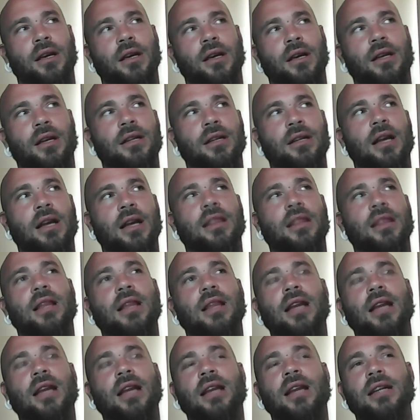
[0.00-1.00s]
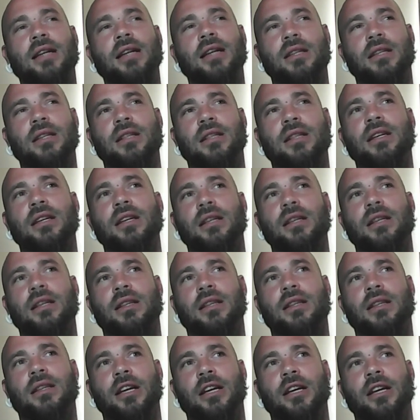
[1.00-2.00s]
And I'd like to think
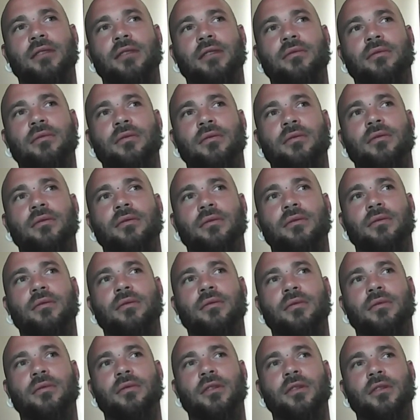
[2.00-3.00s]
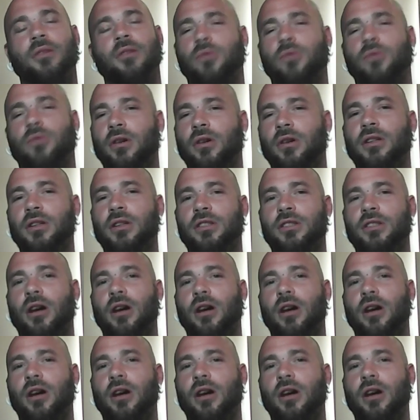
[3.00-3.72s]
that the world is